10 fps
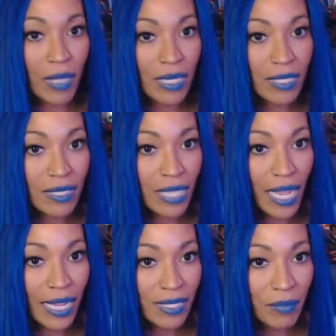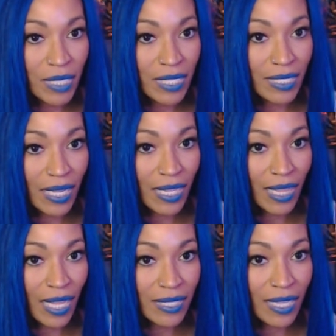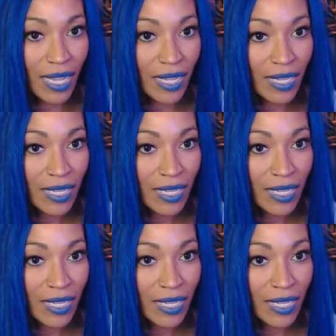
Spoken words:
and decide to be a dick that day.